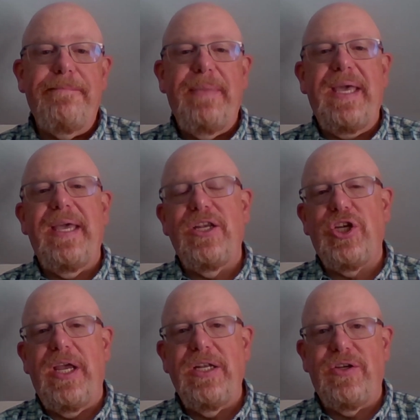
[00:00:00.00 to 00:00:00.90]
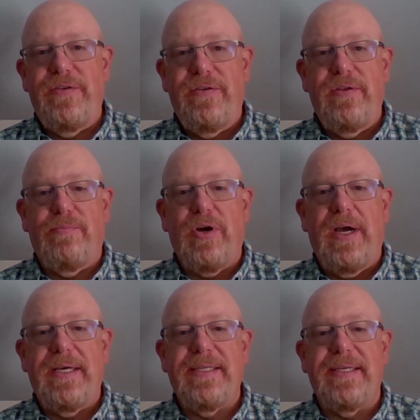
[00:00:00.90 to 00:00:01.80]
making changes to the
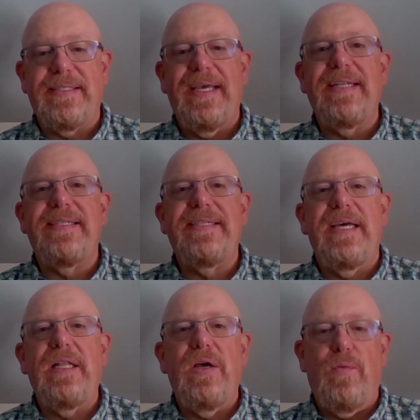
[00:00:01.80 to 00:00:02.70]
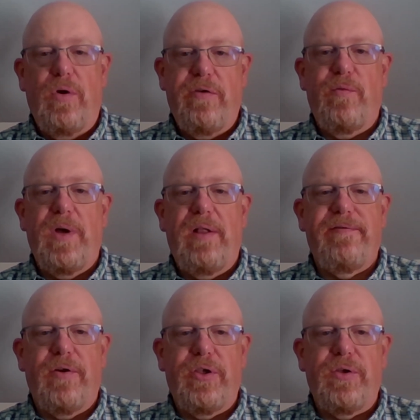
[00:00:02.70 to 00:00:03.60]
process until it works well
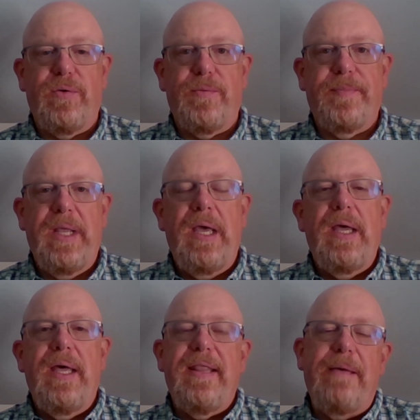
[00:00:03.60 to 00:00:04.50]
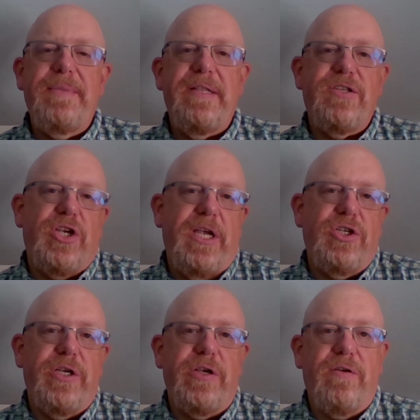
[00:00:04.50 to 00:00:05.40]
for you. That means
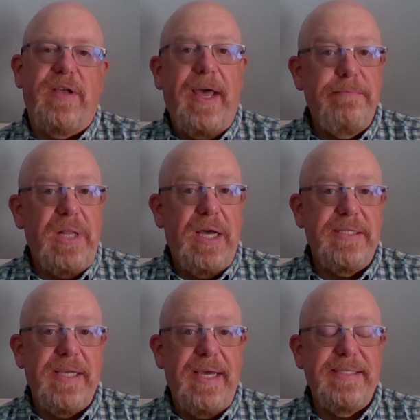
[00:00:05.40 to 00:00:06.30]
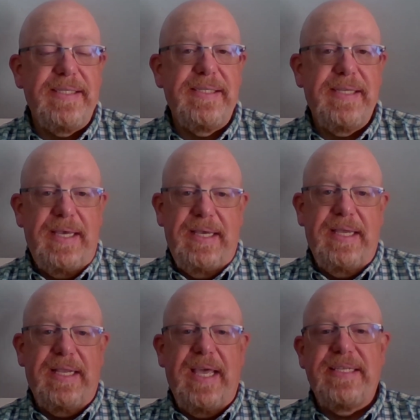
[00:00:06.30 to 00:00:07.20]
changing your time block sizes
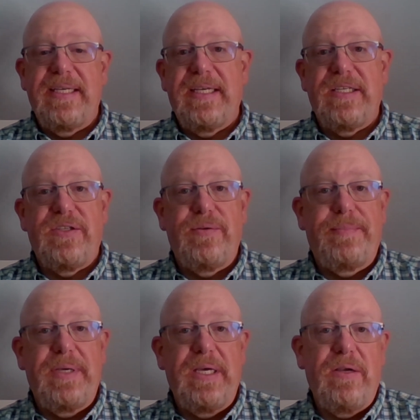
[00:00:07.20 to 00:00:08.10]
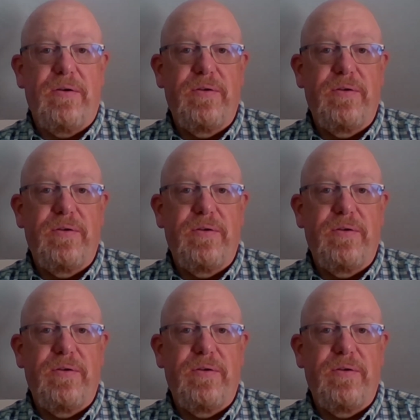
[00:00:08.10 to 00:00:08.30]
in case it gets too big or